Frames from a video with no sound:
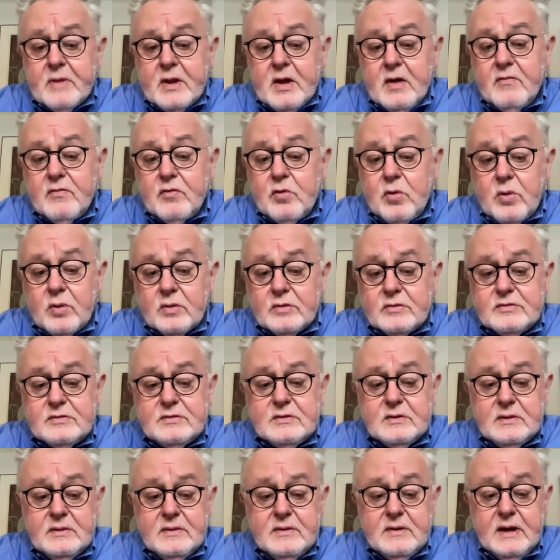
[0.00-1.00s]
Of course,
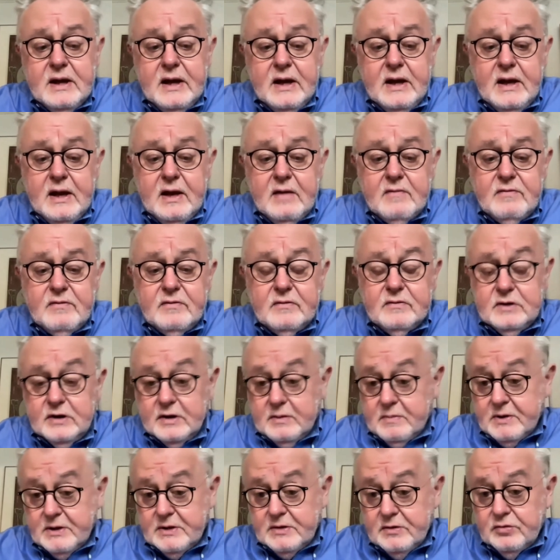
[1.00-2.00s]
they have
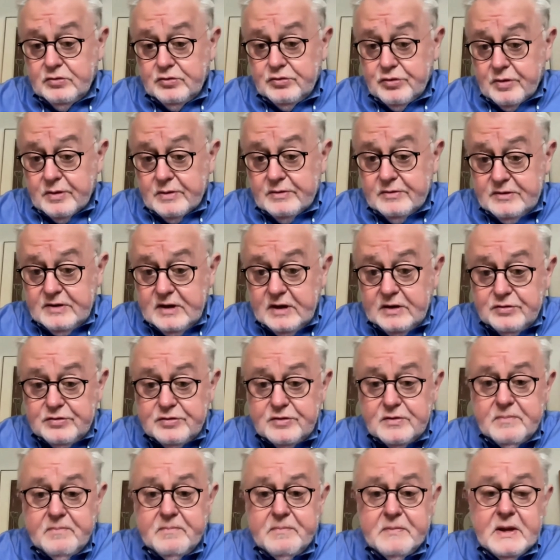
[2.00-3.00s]
limited
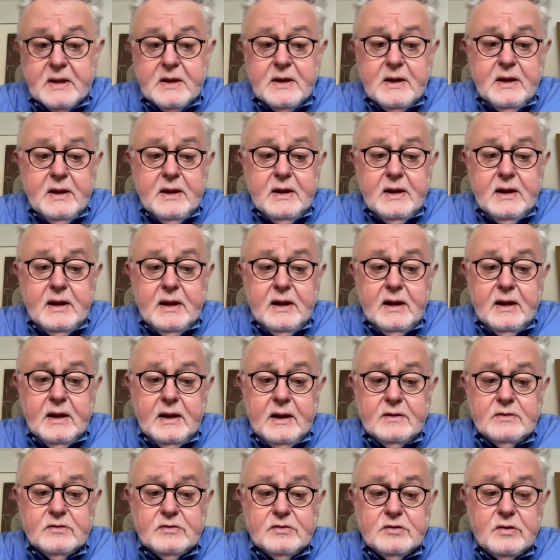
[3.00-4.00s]
jurisdiction,
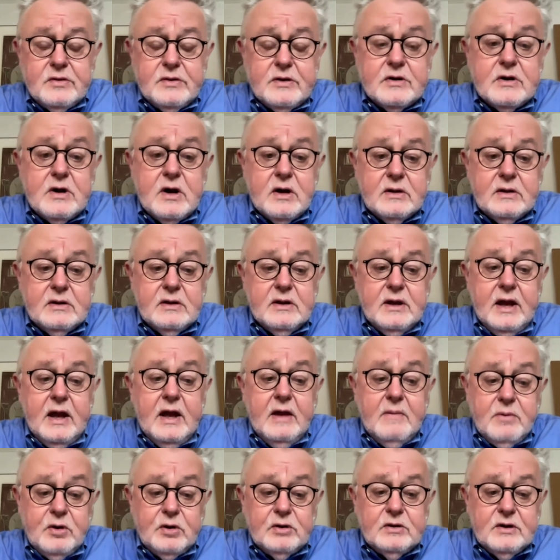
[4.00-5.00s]
and so they're not
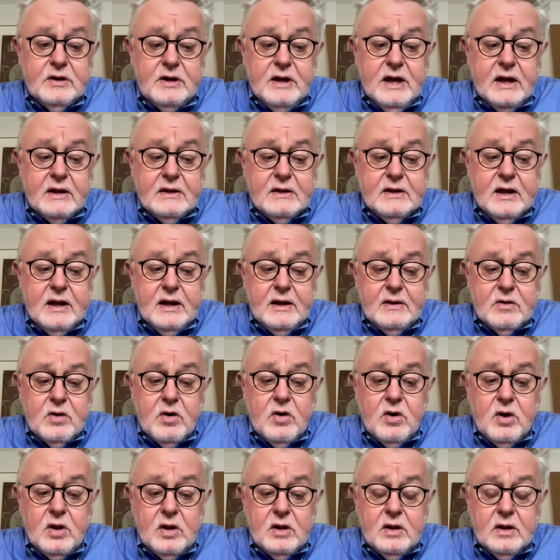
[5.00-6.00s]
able to get at
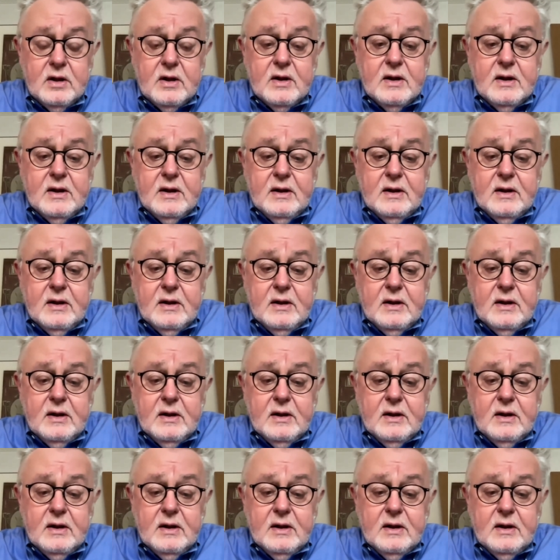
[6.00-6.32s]
all